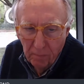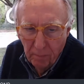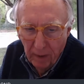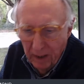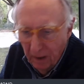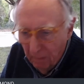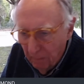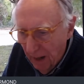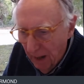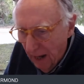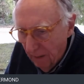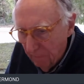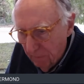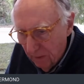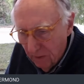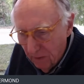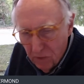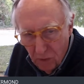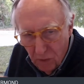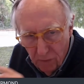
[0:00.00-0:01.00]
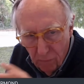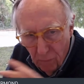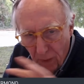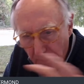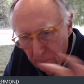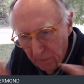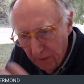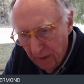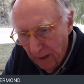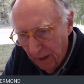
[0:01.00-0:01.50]
make a map that sort of
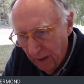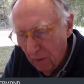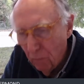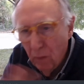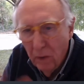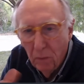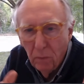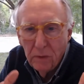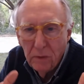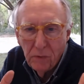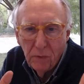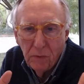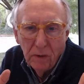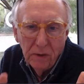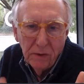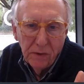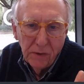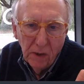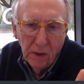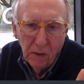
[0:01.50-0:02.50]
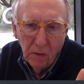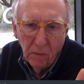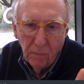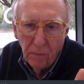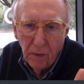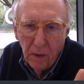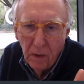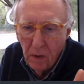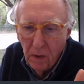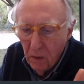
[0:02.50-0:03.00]
replicated what was really
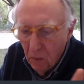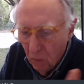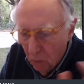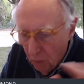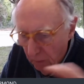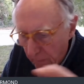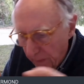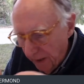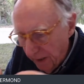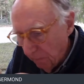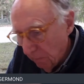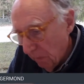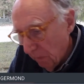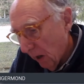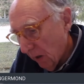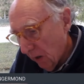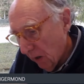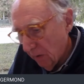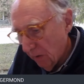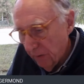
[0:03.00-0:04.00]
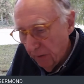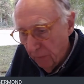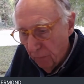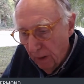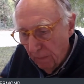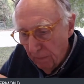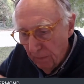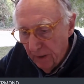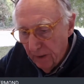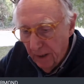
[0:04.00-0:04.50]
so, or make a model that
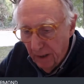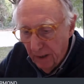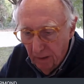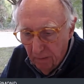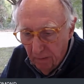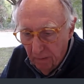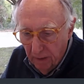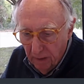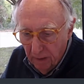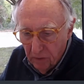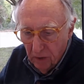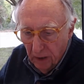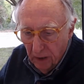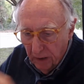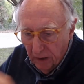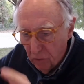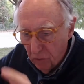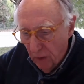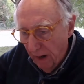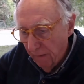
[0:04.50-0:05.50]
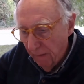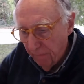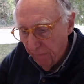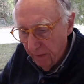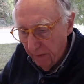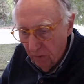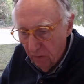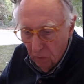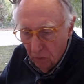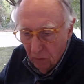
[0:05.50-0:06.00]
replicated things like
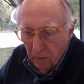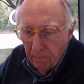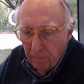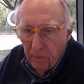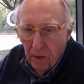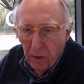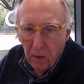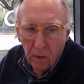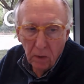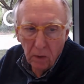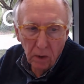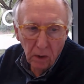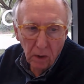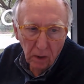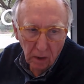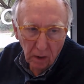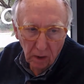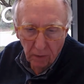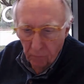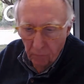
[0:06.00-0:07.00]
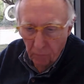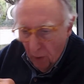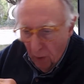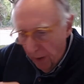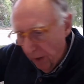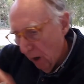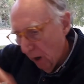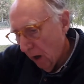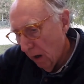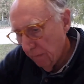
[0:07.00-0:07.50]
traffic or
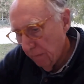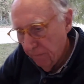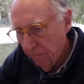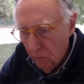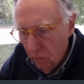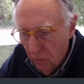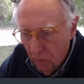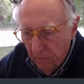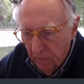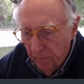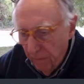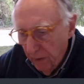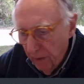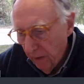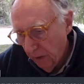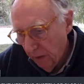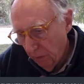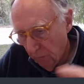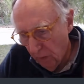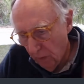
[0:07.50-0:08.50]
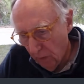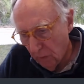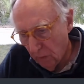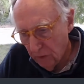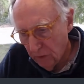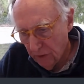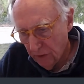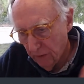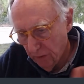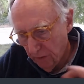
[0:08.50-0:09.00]
runoff or
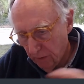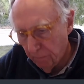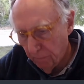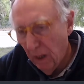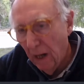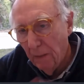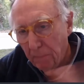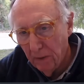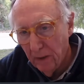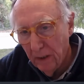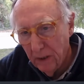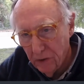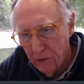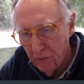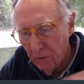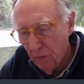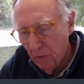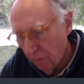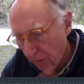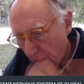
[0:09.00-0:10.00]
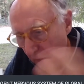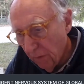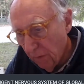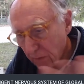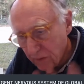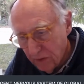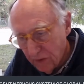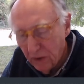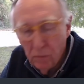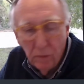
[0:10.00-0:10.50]
erosion or population growth, all
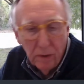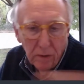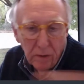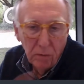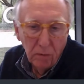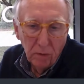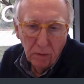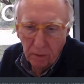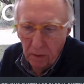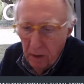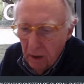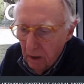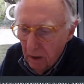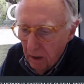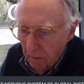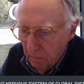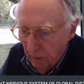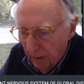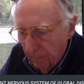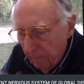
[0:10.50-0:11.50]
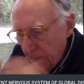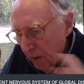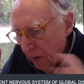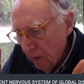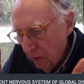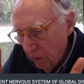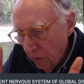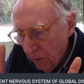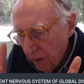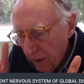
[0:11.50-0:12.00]
those things we could do. But
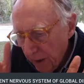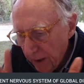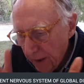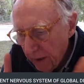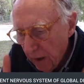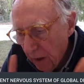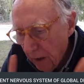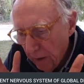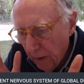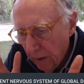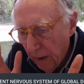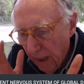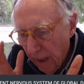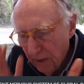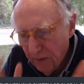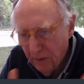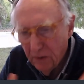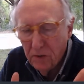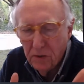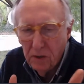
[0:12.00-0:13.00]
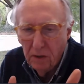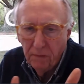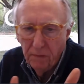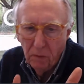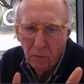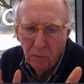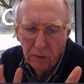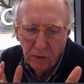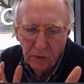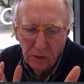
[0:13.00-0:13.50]
you're hitting on the essence of
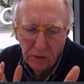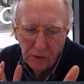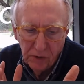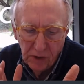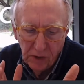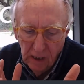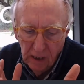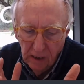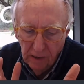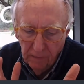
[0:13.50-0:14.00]
it, which is